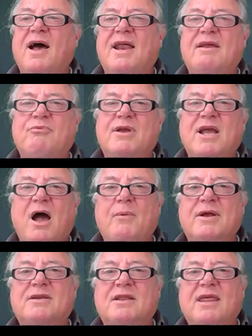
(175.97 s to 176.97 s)
And if we
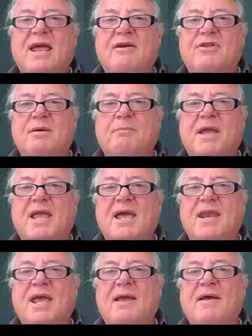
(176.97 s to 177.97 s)
go into there at the
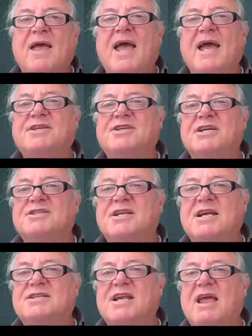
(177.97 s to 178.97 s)
beginning, it just
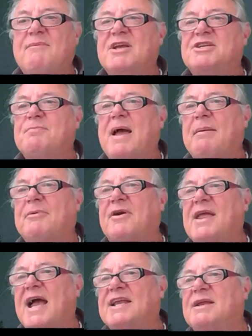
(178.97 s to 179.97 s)
says image map
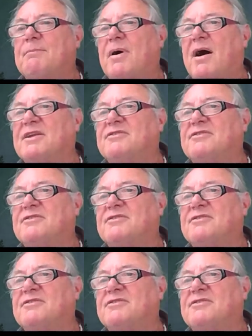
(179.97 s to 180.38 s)
created by.